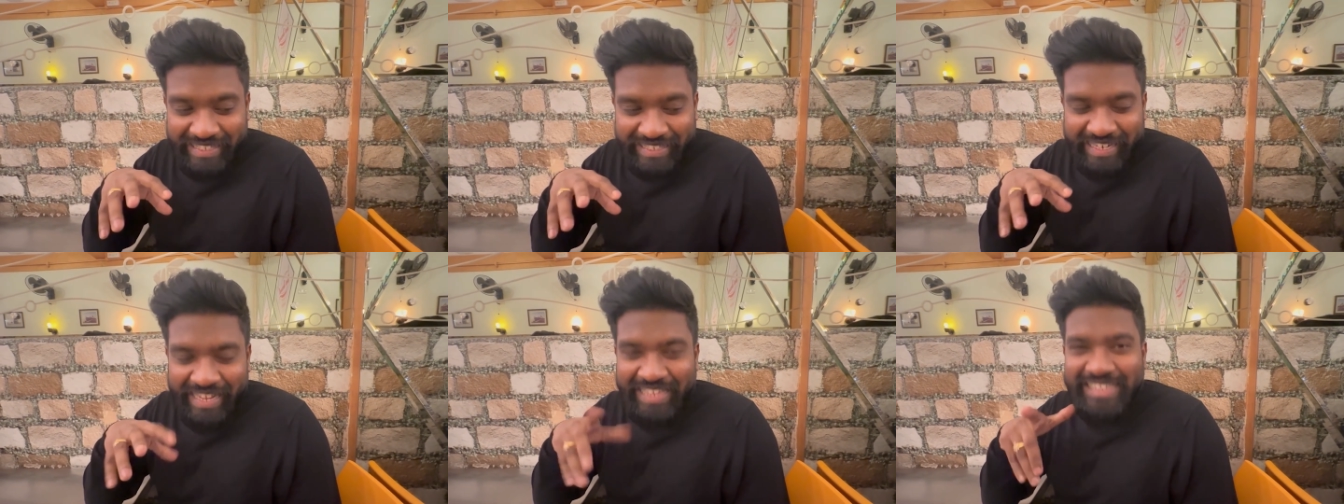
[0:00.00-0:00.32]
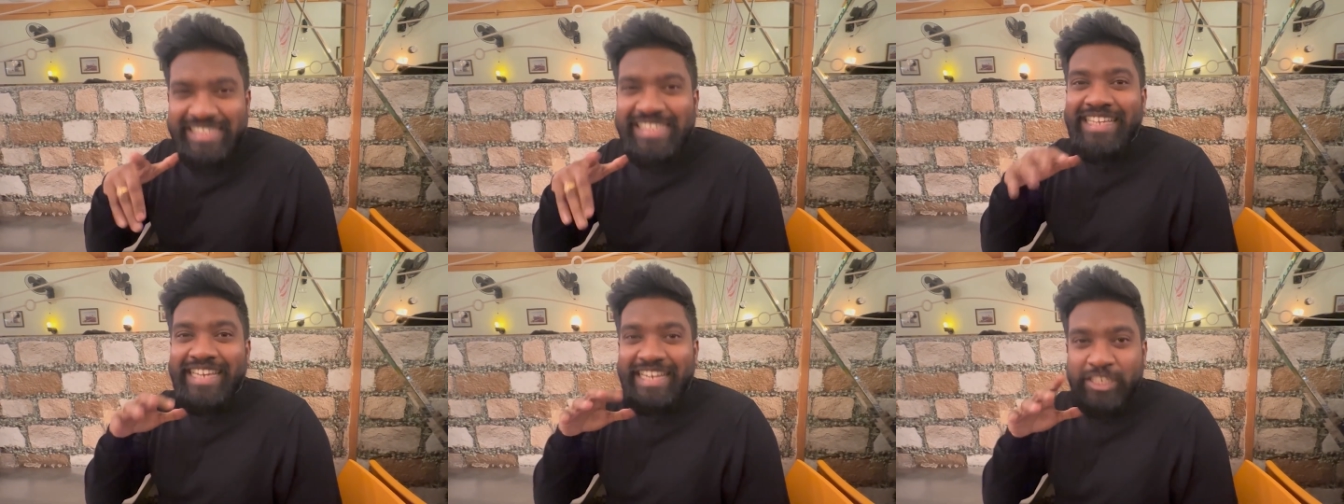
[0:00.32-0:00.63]
I
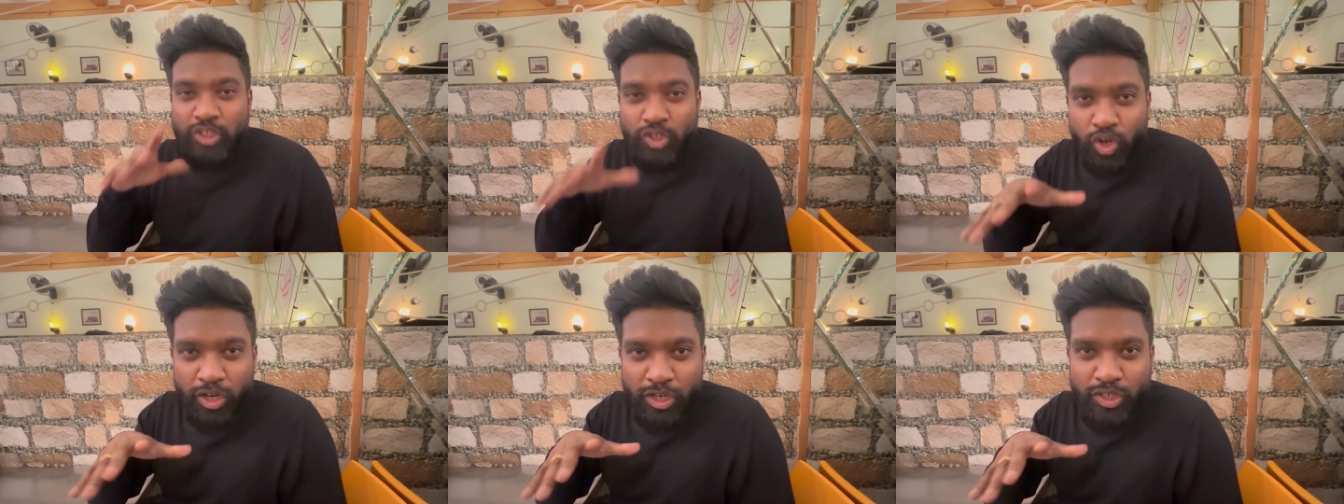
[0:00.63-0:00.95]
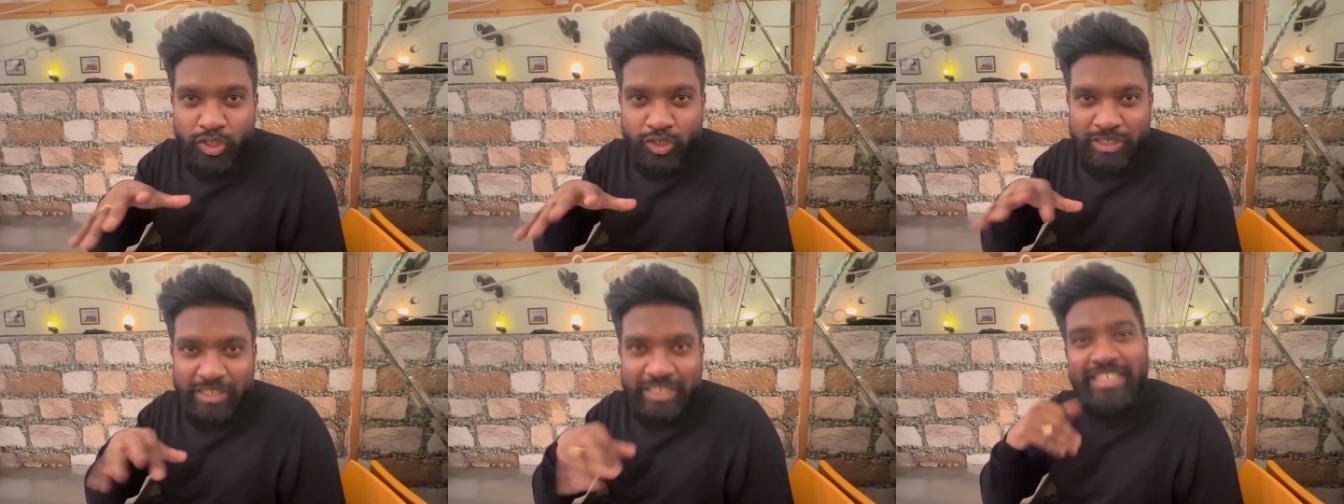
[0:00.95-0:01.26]
just see restaurant
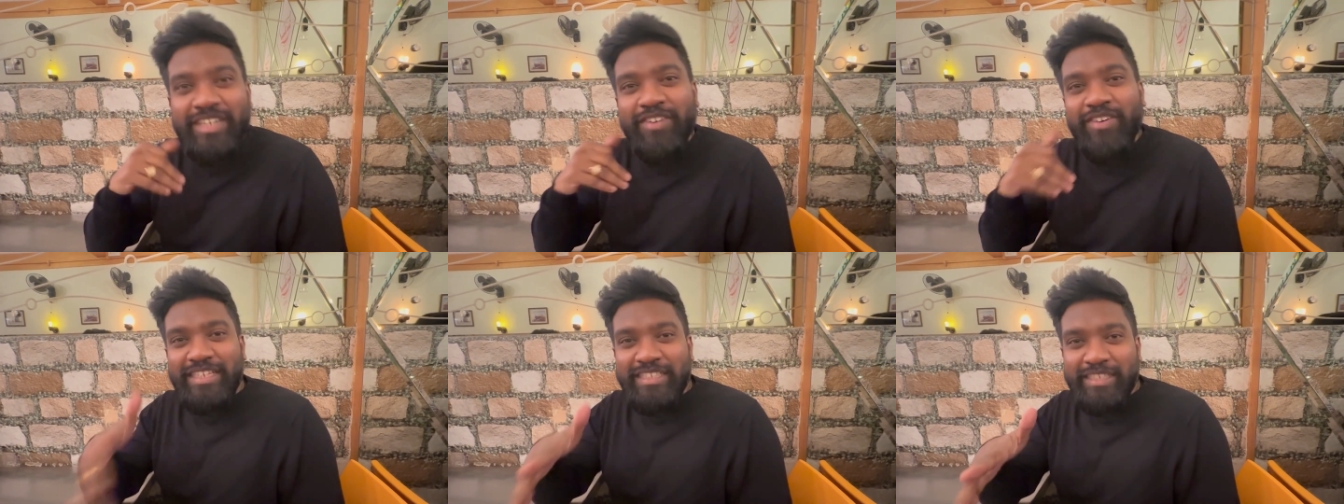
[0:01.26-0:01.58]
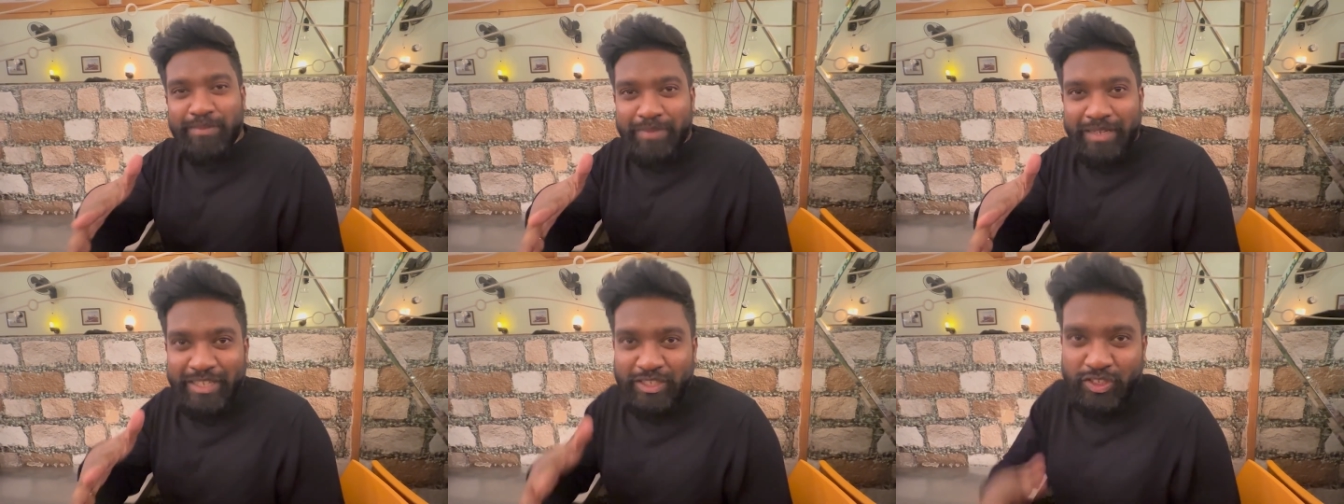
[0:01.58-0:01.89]
use Jawan
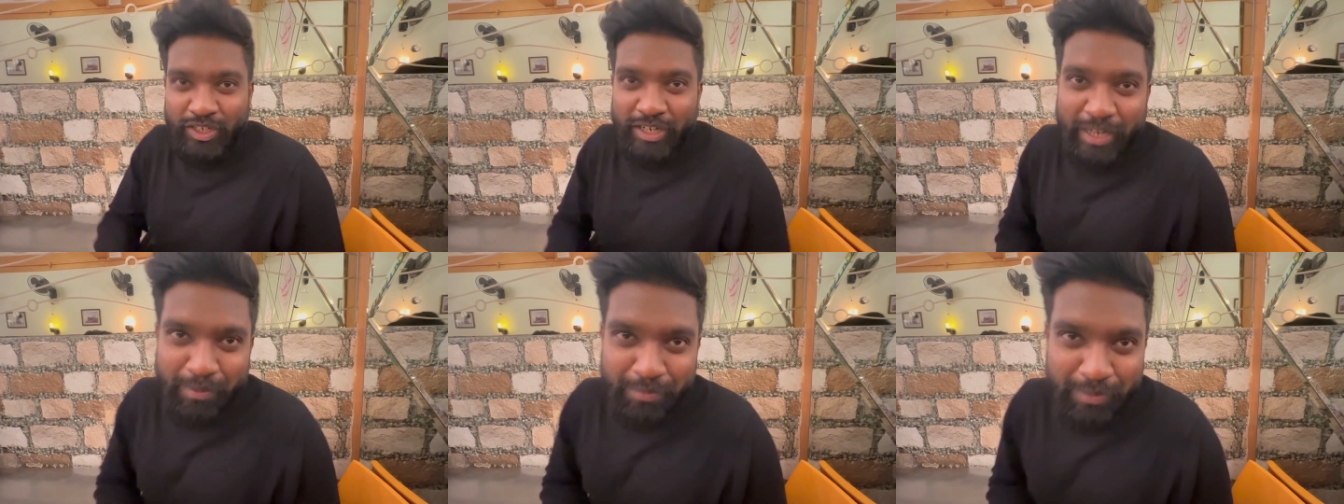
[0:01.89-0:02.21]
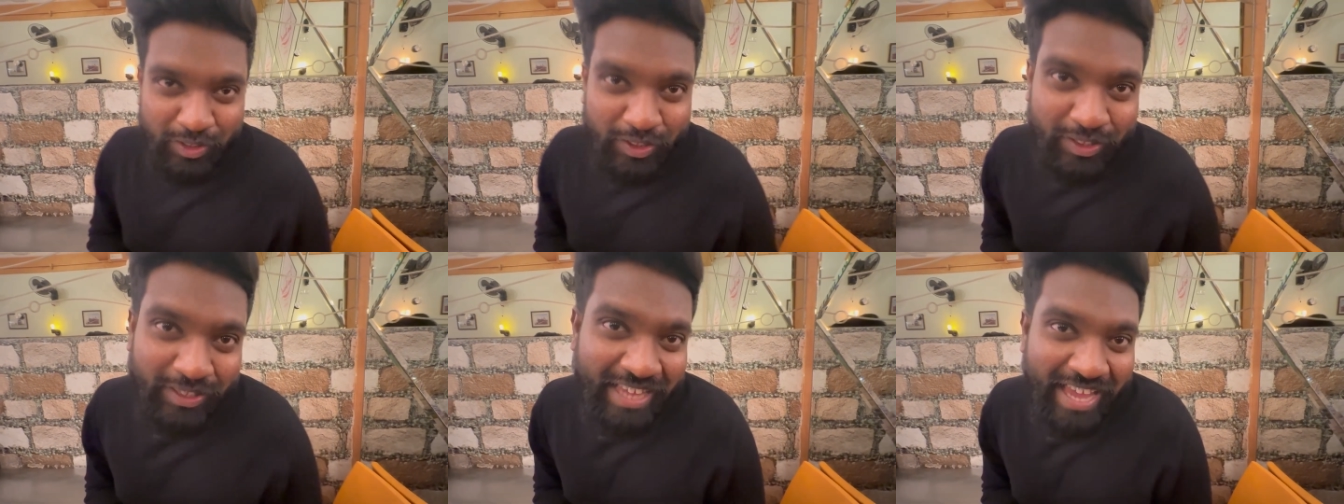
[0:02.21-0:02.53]
cinema istunaru
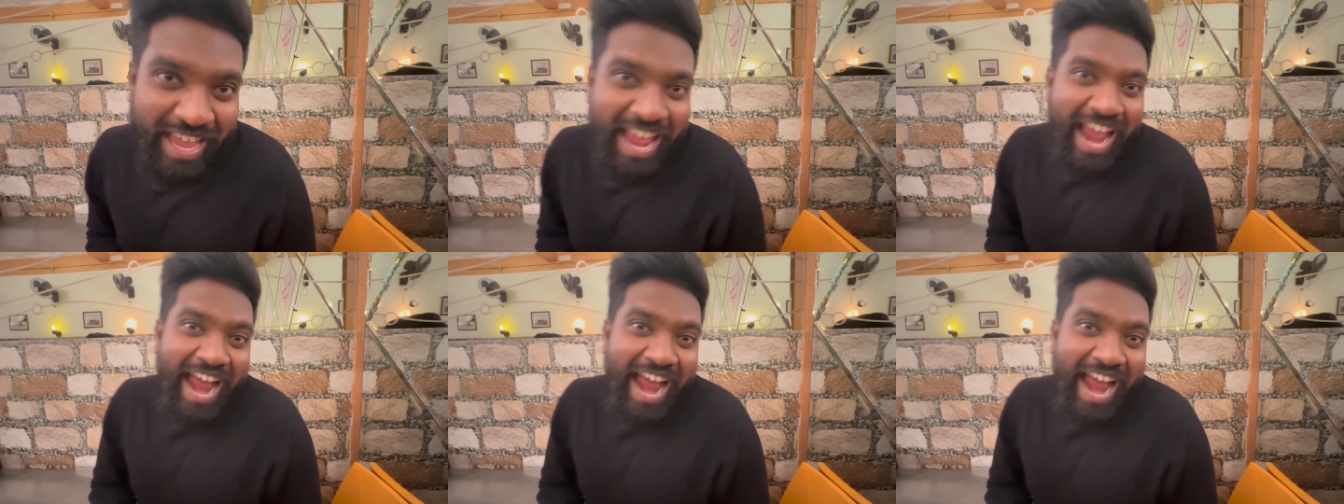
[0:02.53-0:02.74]
antestundi.